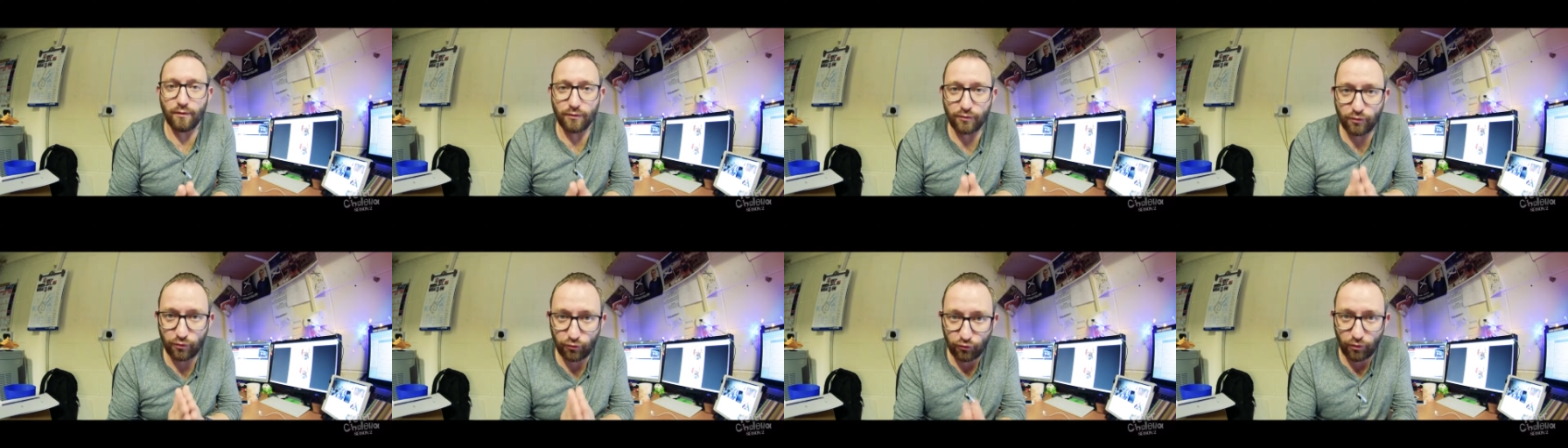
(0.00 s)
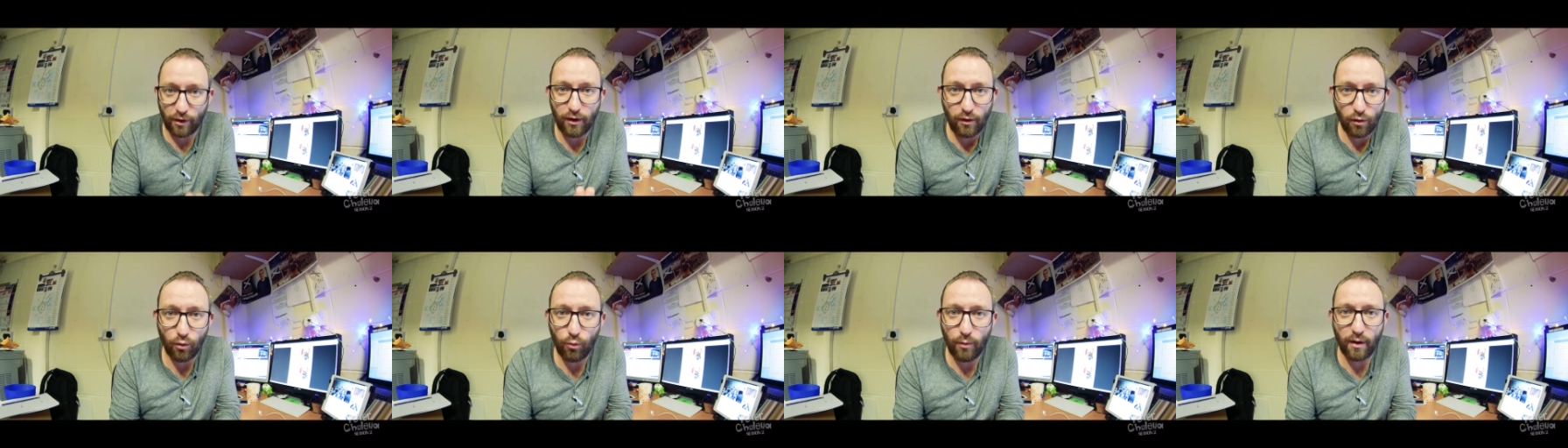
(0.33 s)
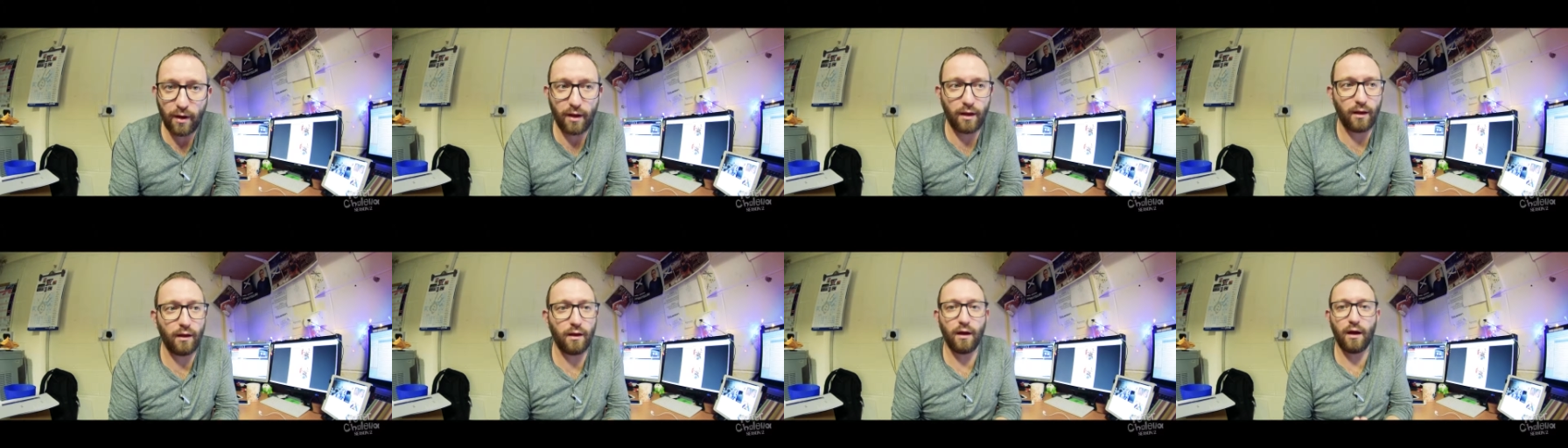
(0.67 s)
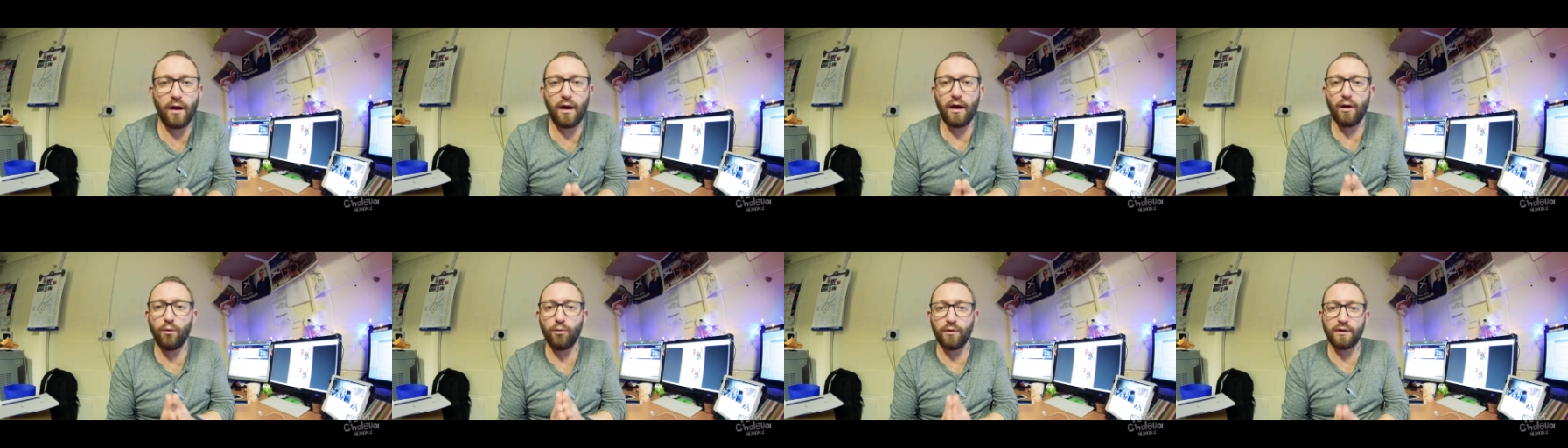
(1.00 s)
straight away
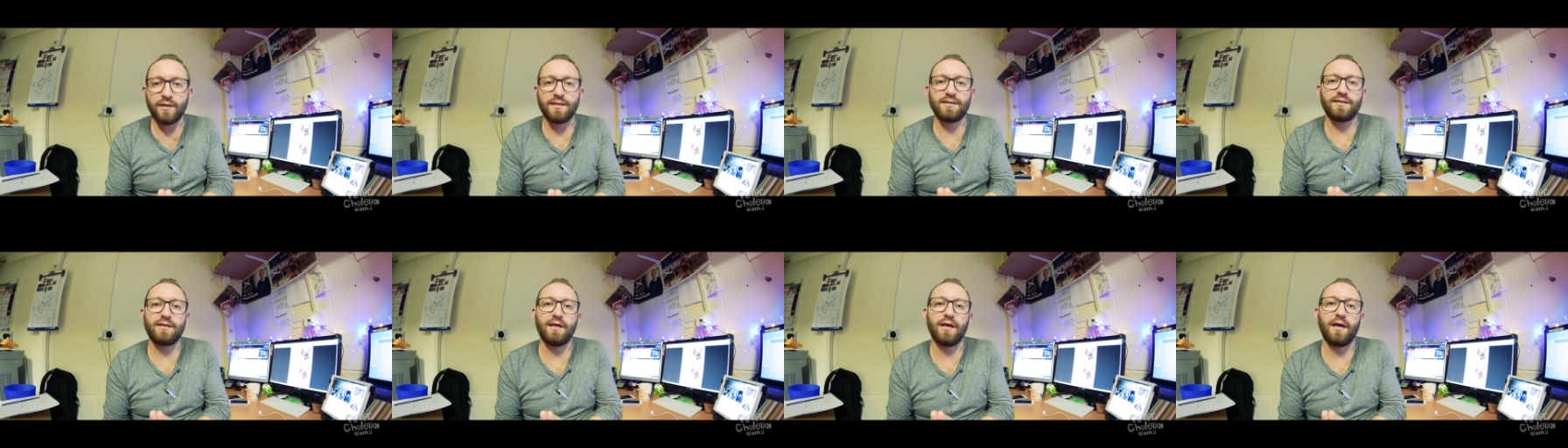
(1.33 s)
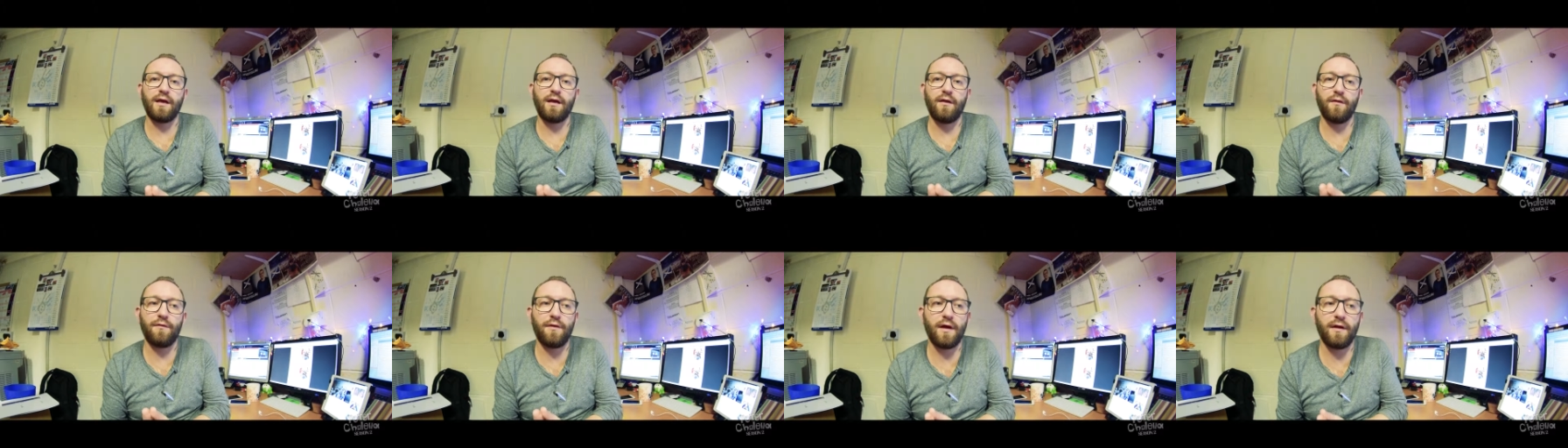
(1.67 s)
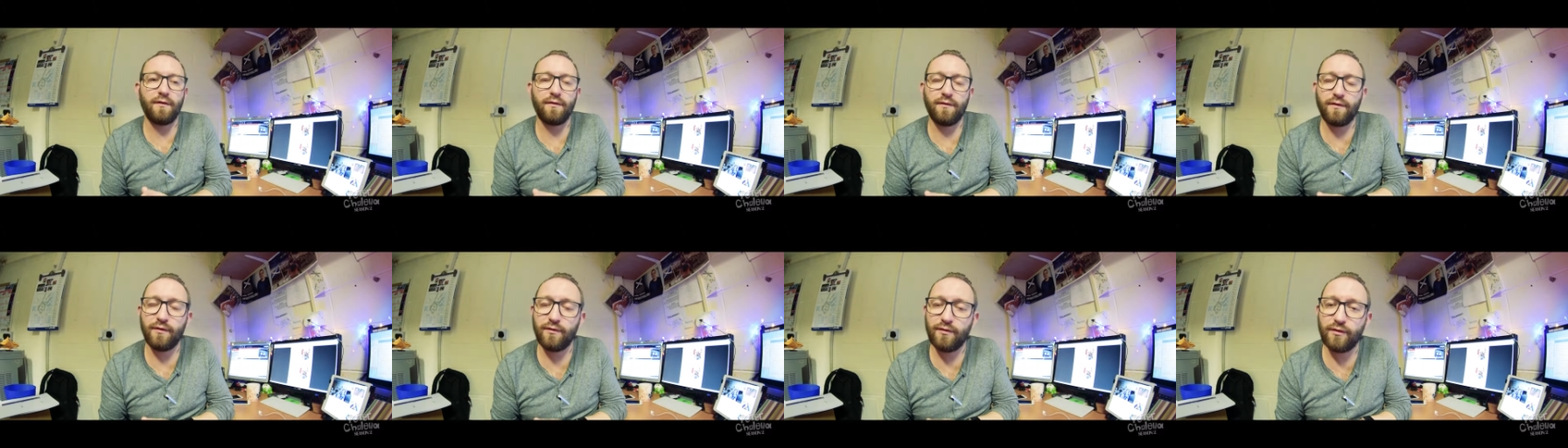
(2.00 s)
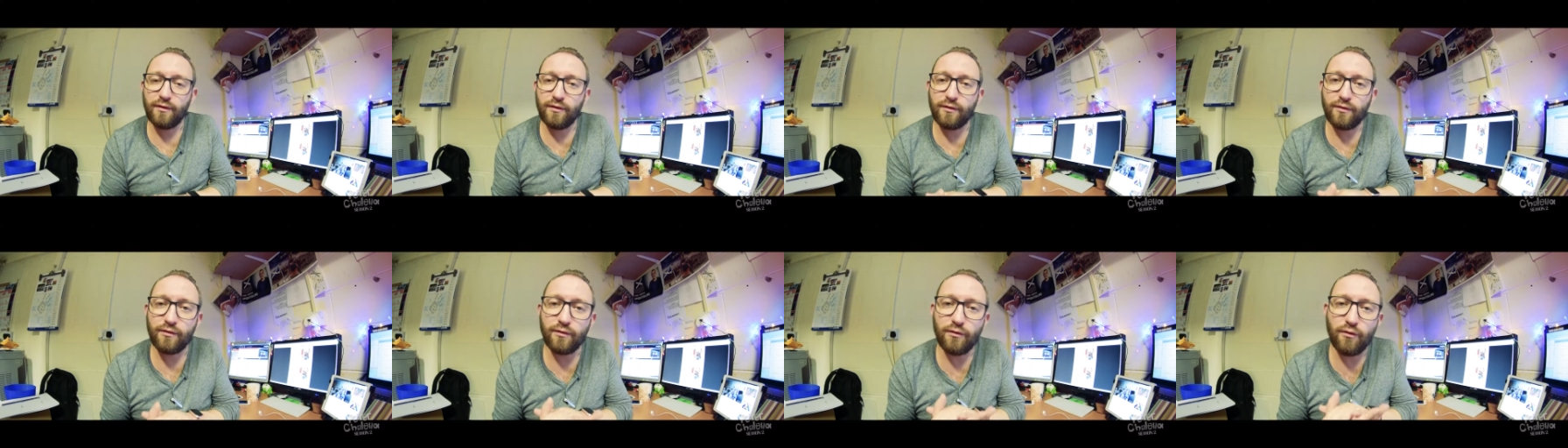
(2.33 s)
I want to say that
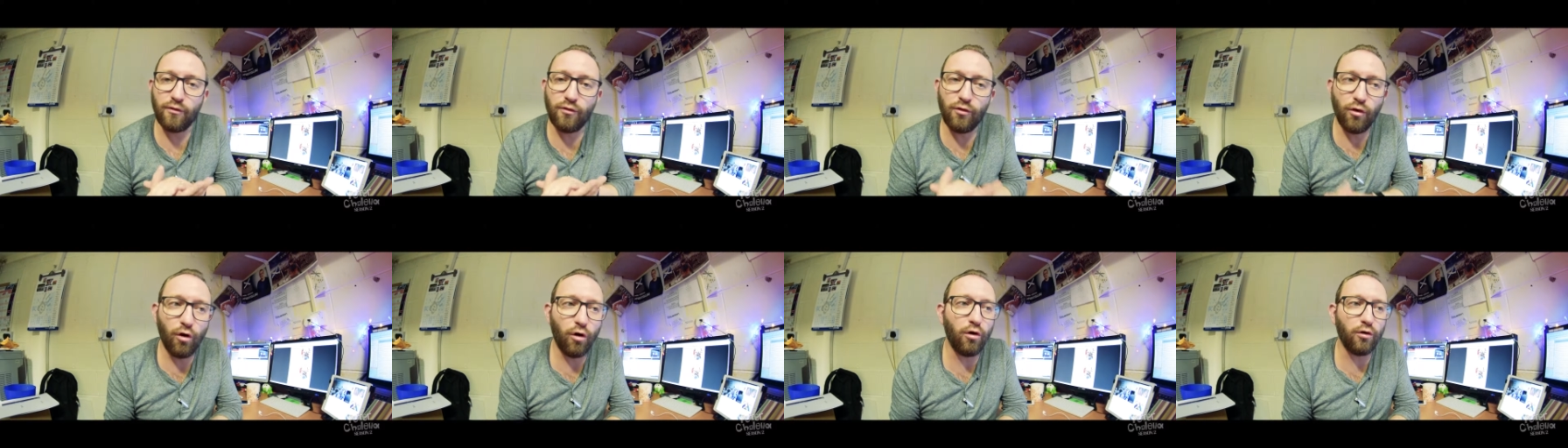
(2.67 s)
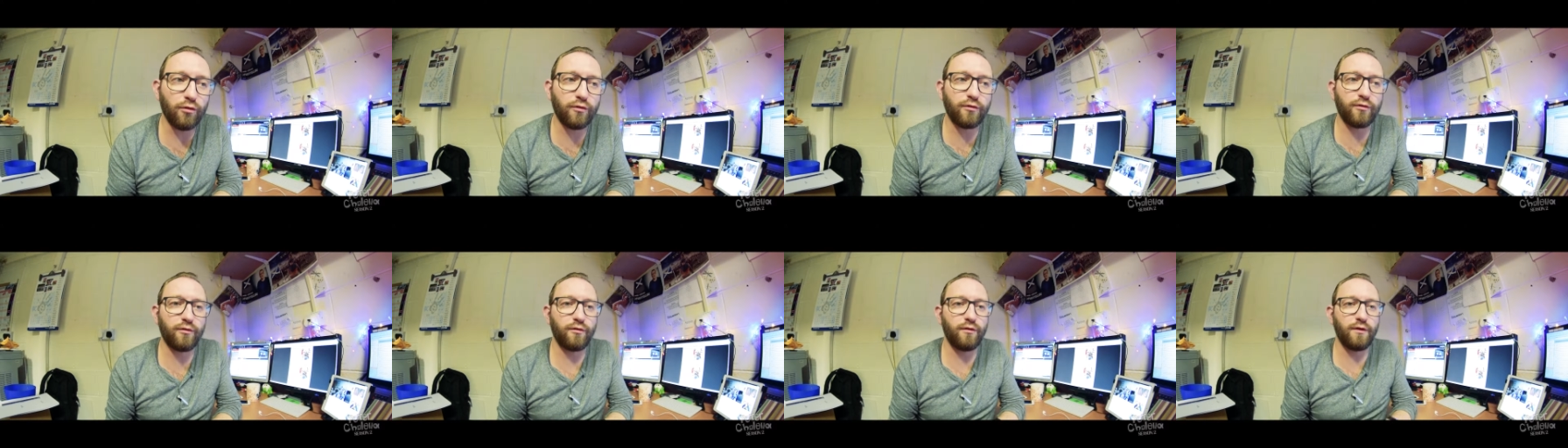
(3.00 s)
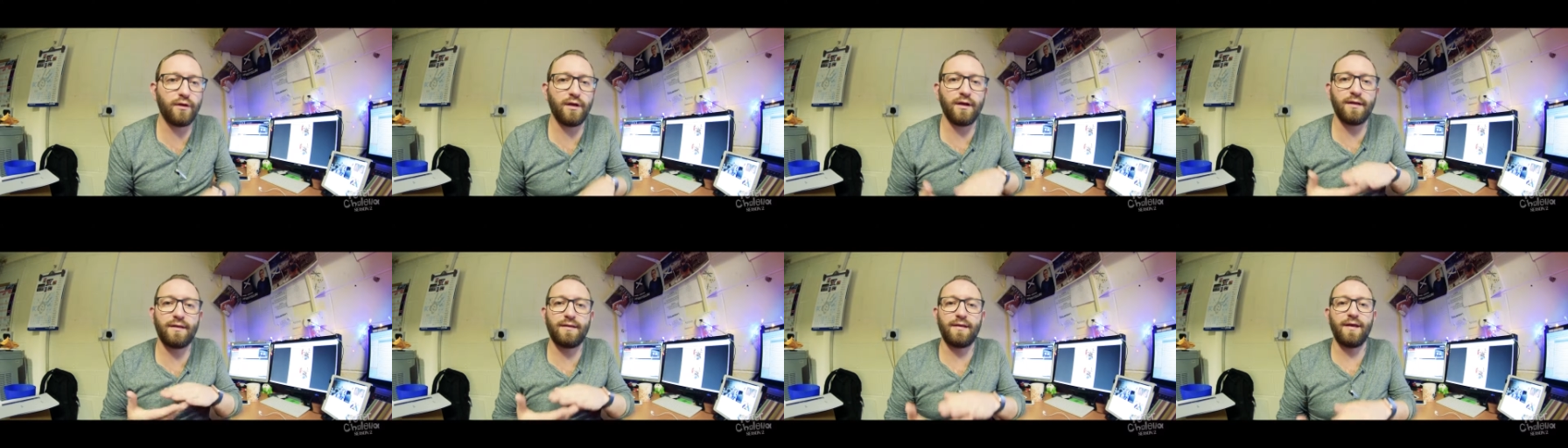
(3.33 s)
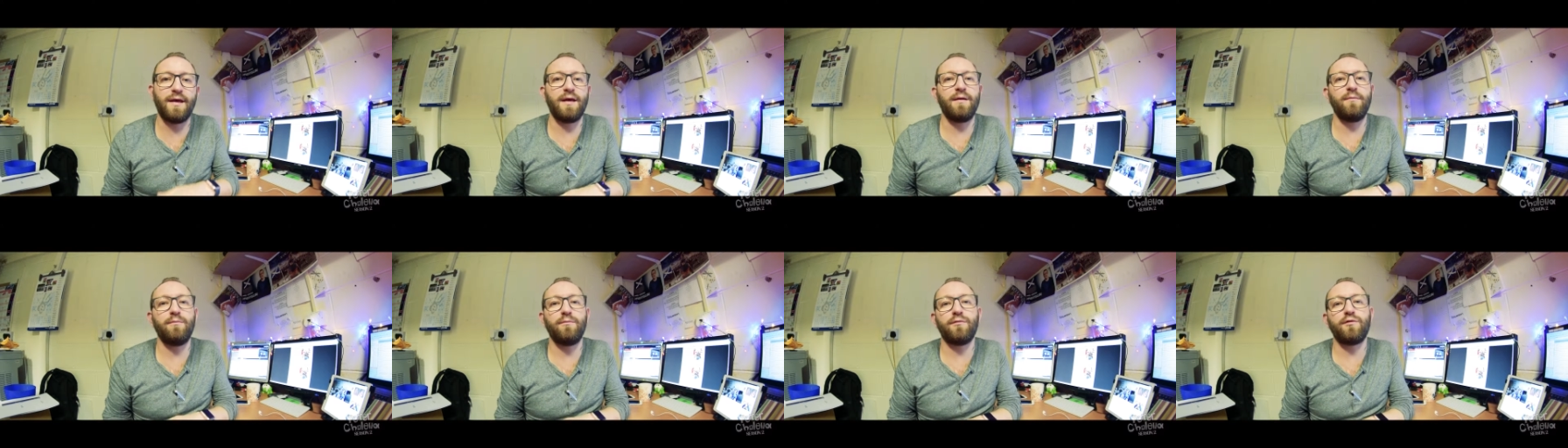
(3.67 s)
this is not the
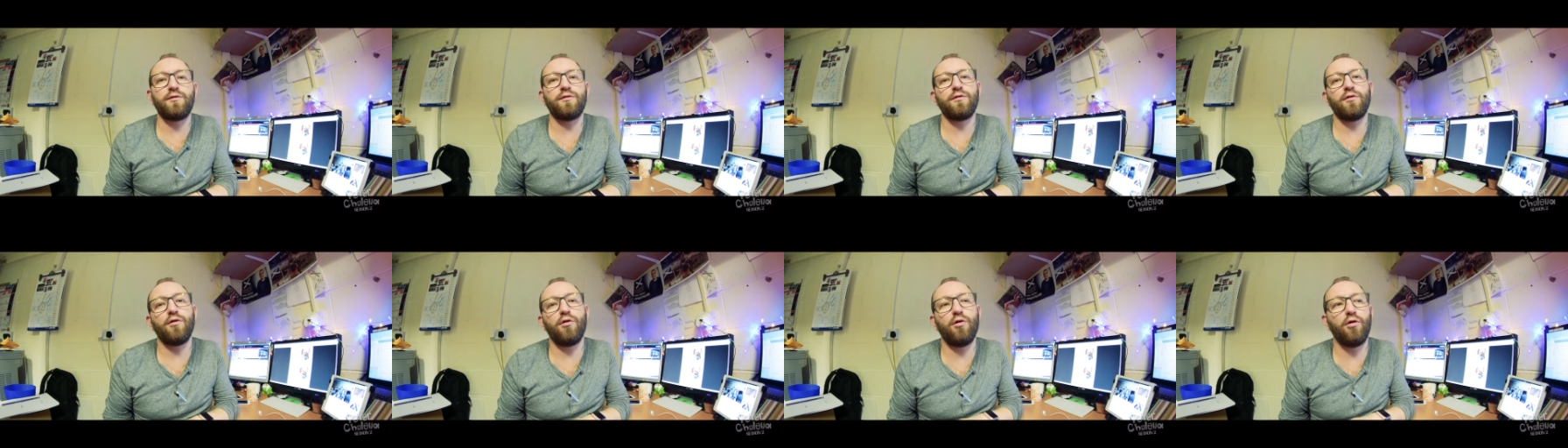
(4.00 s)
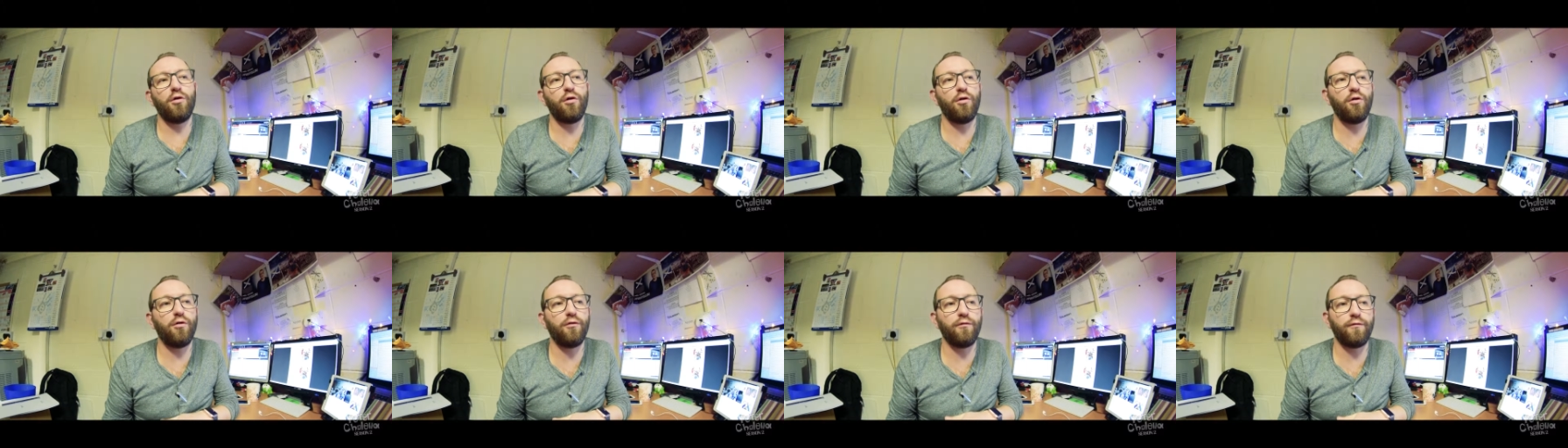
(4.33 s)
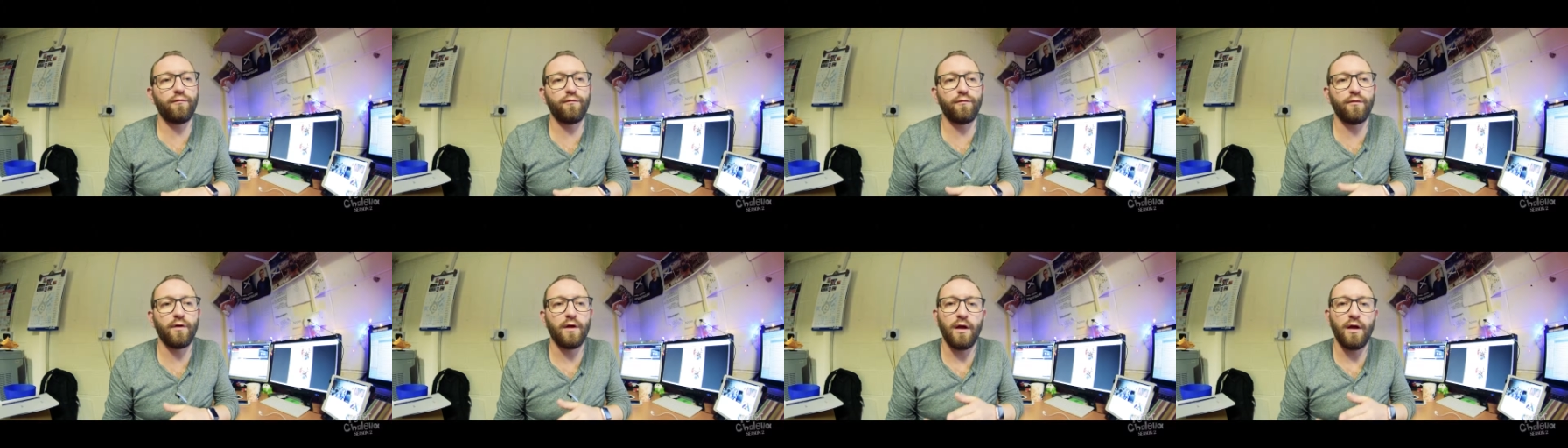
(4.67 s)
attempt of